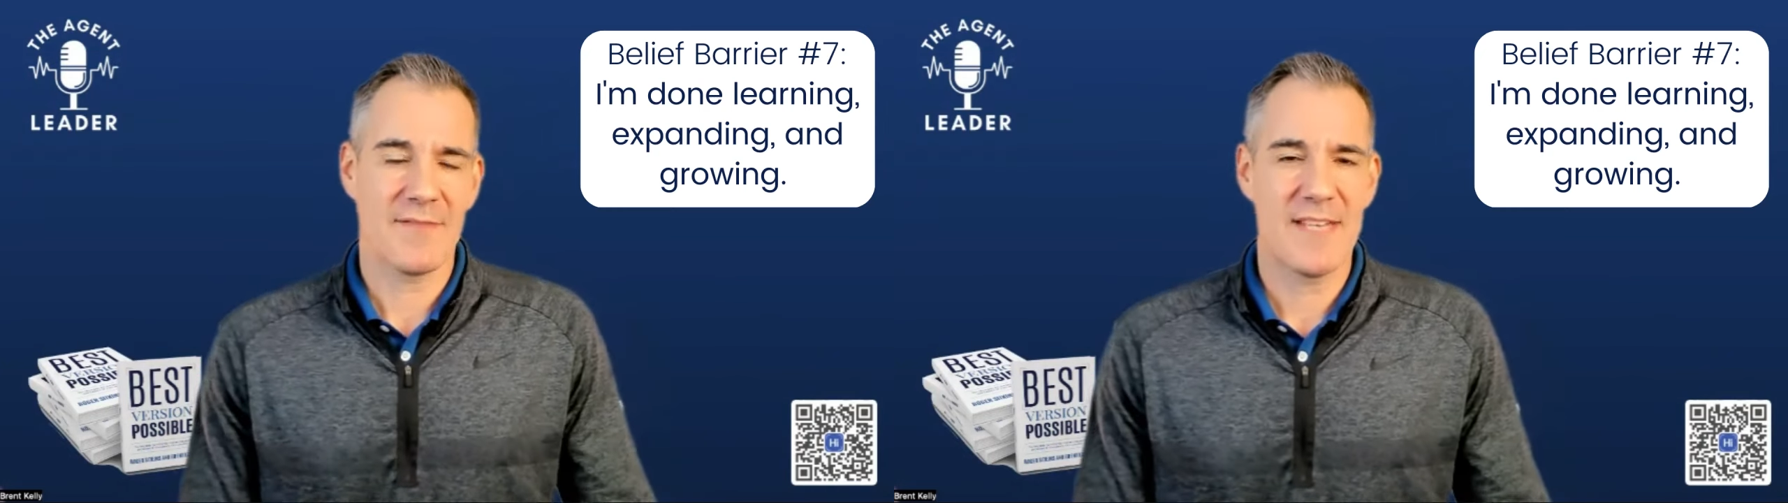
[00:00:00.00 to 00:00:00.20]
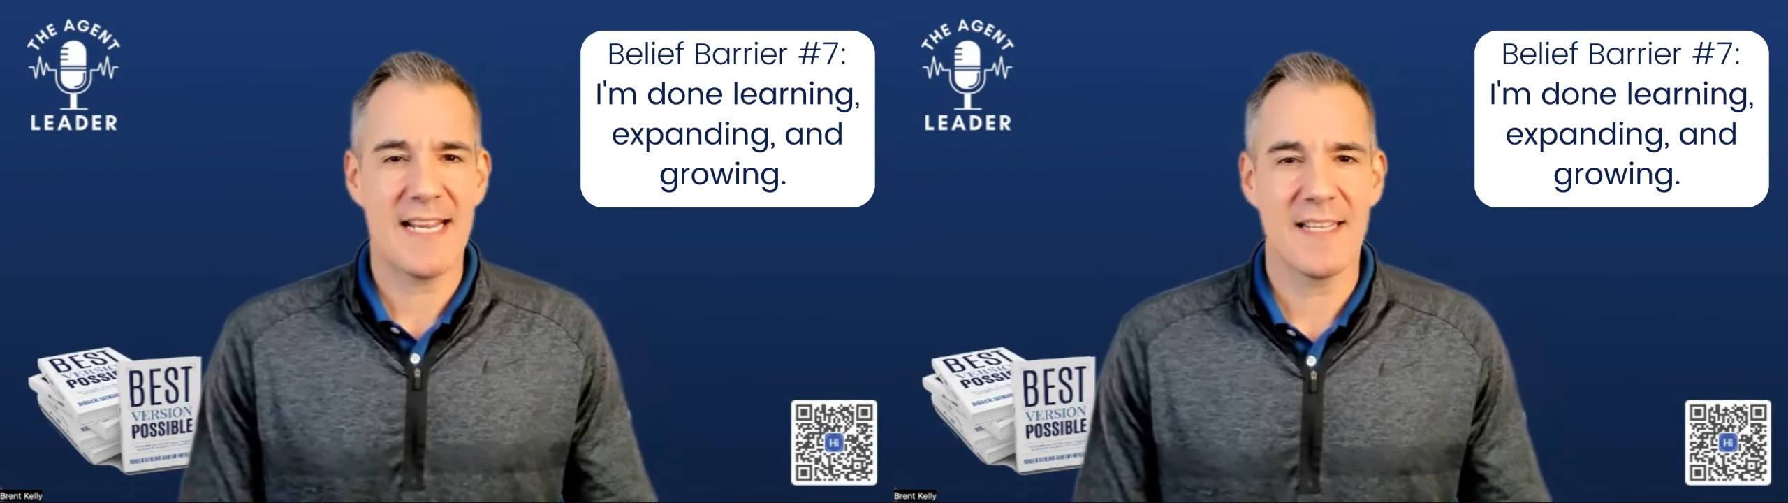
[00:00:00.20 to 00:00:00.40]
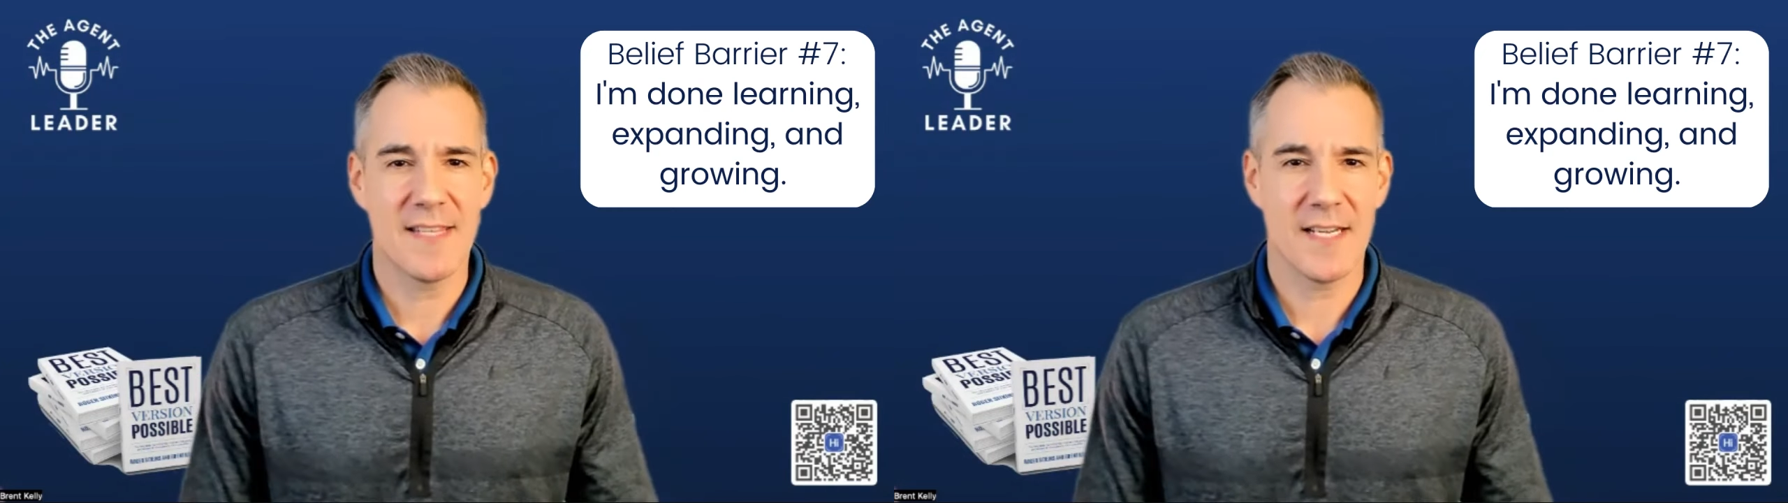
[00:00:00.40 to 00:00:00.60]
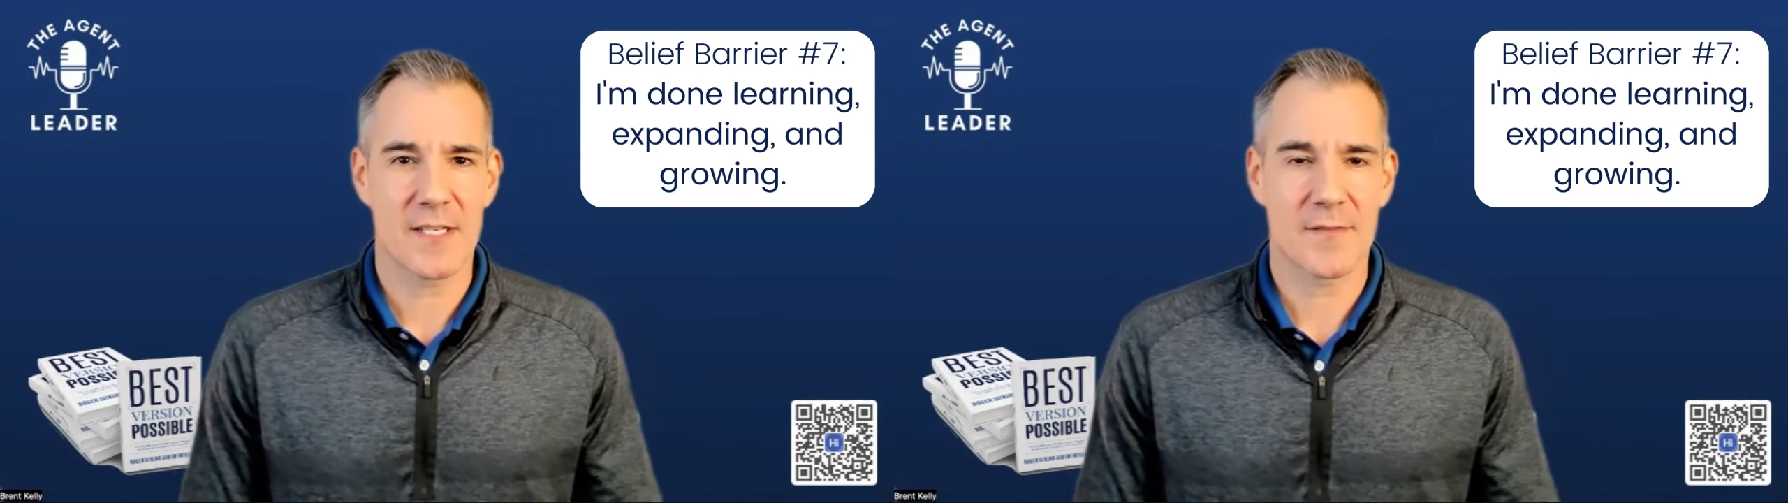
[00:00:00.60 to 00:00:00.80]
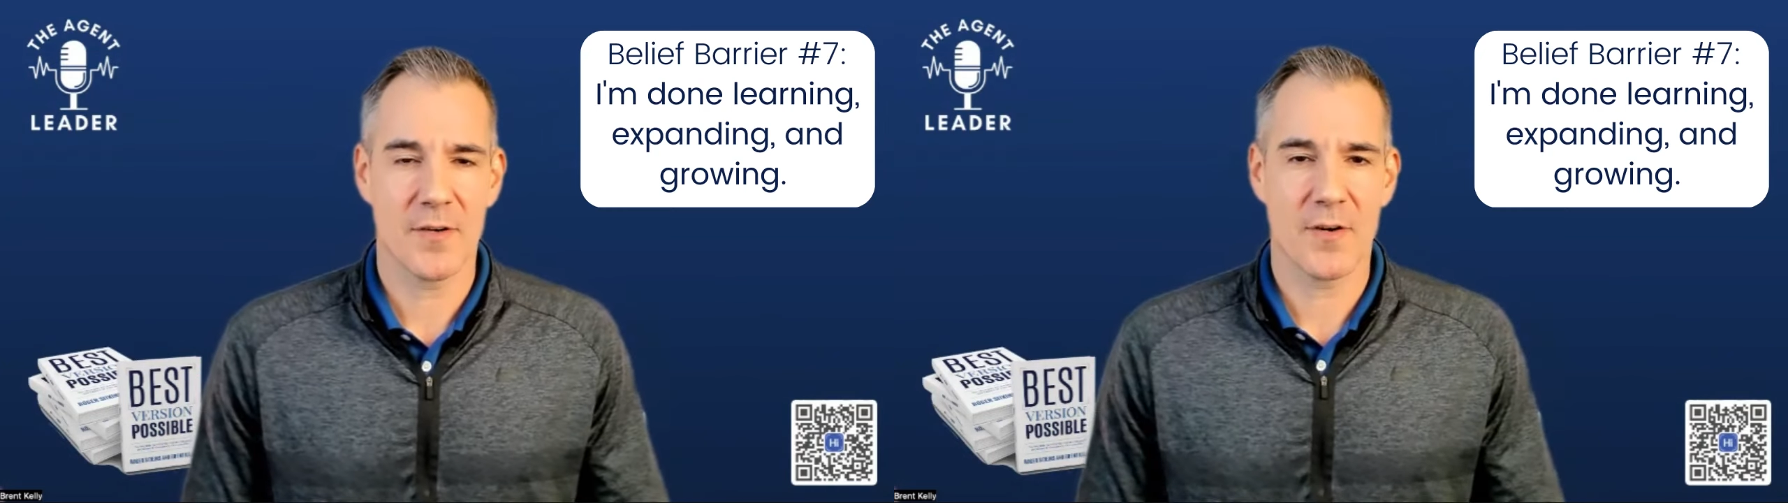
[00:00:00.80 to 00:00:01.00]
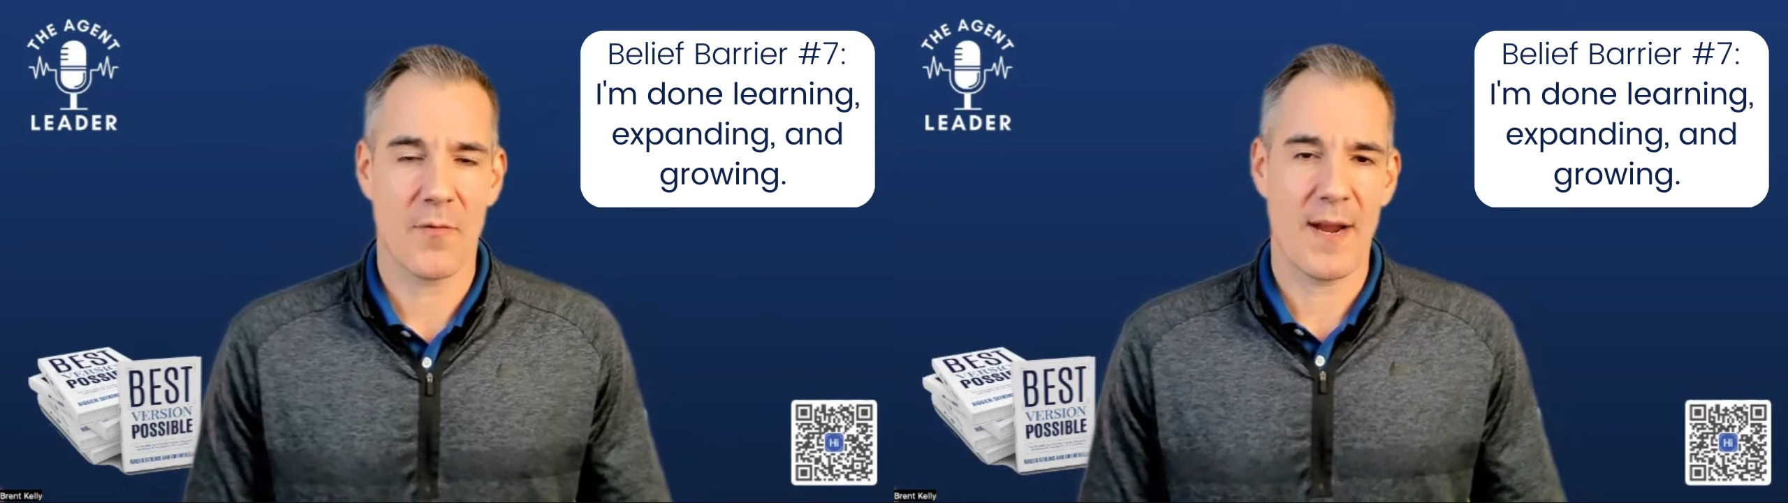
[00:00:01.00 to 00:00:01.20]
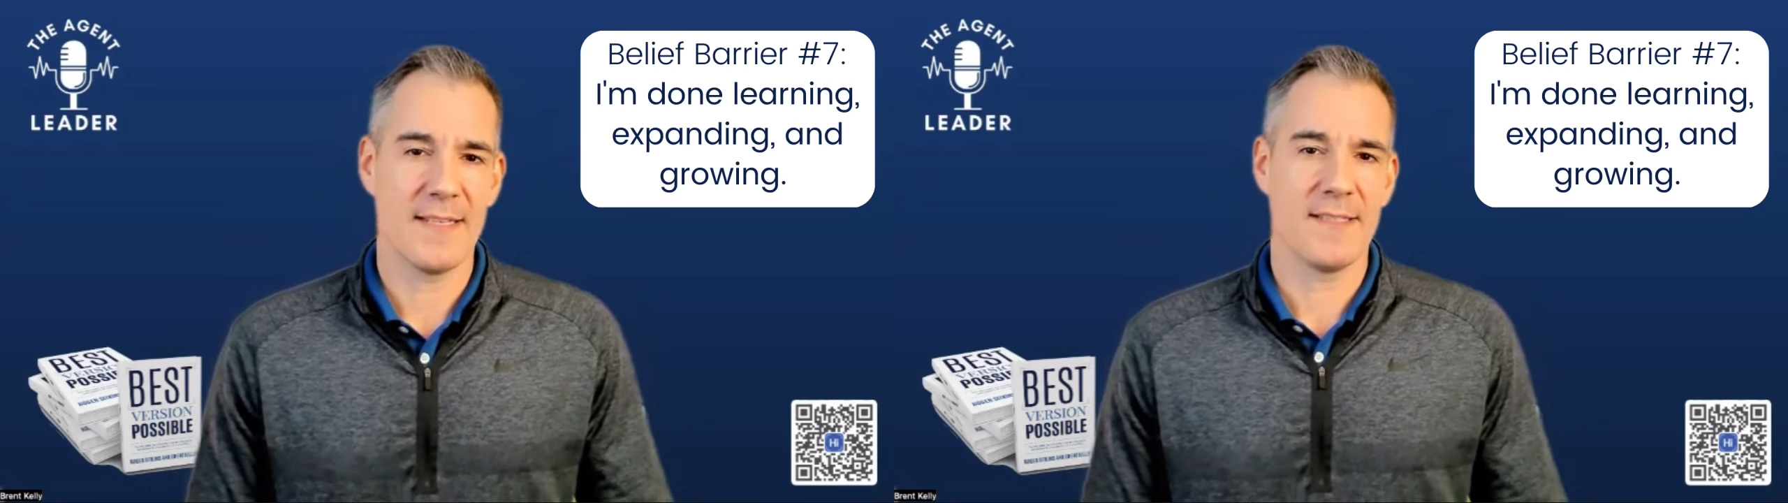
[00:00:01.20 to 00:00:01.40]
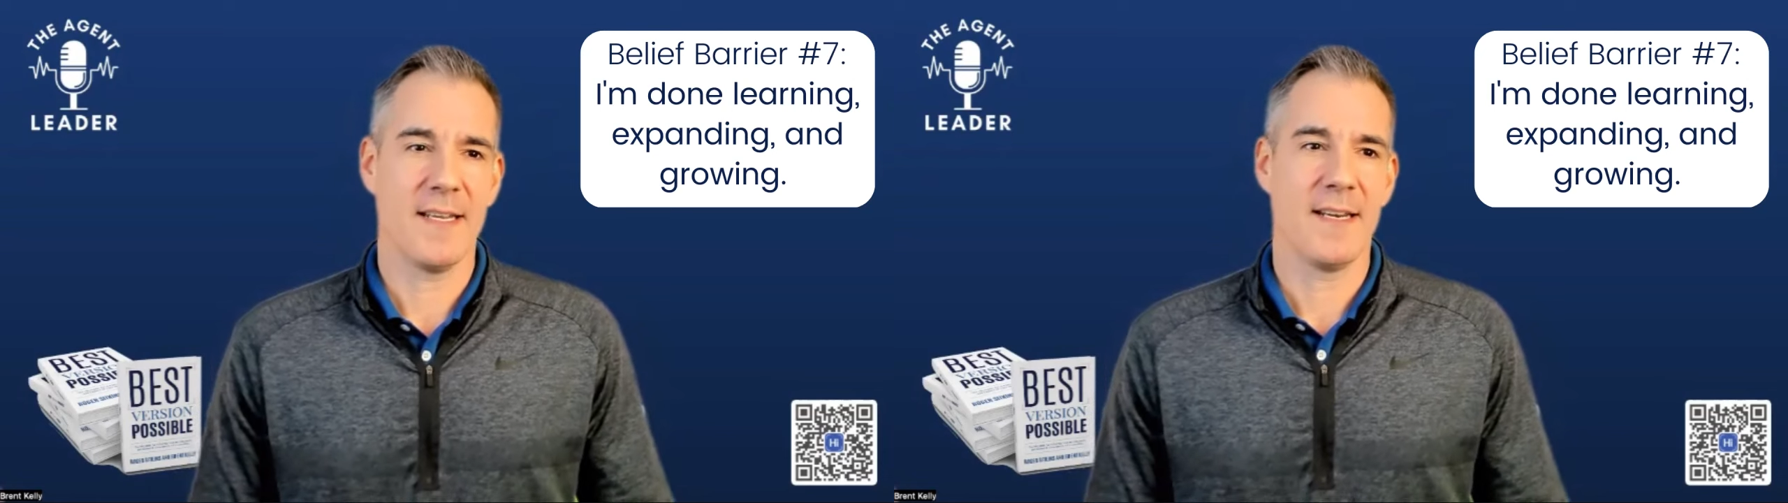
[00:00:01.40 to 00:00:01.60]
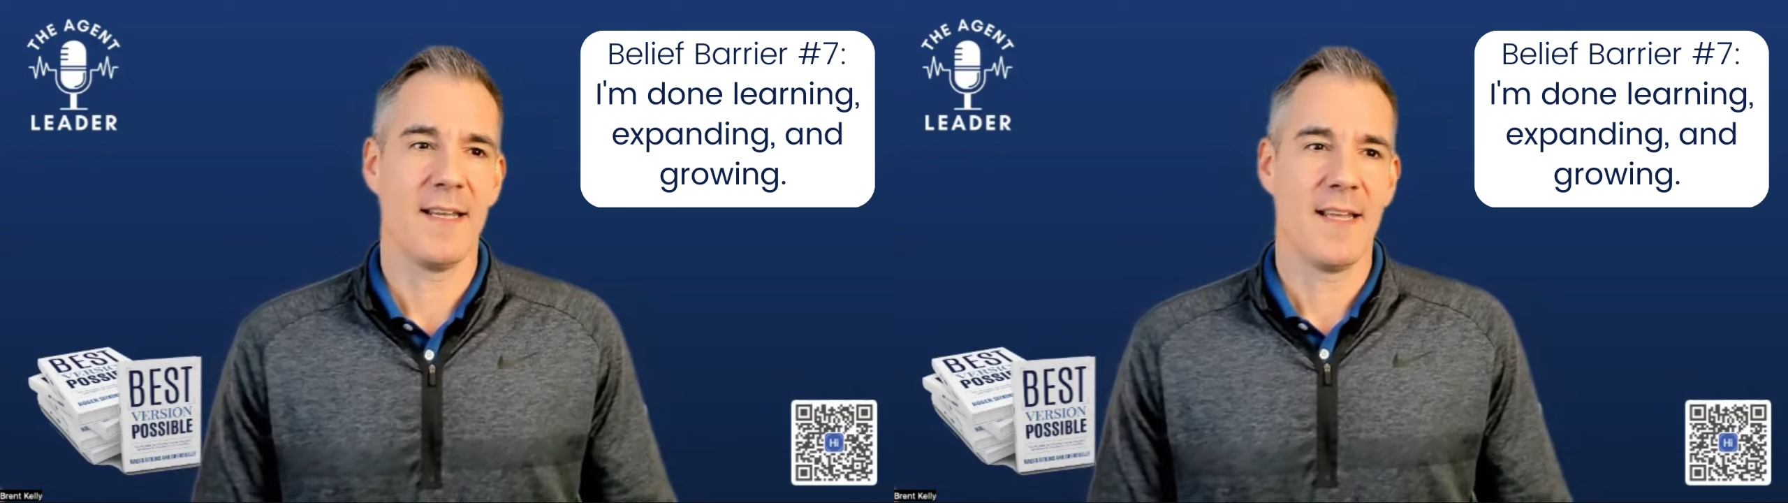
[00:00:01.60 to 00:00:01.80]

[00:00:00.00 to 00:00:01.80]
I've taken things for granted?